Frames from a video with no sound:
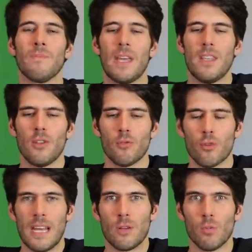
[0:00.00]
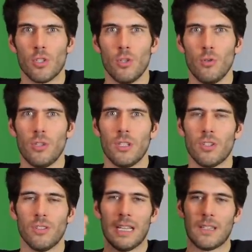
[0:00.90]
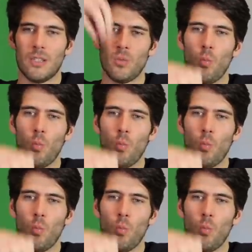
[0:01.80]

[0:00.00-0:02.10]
and then they're trying to reduce it to like this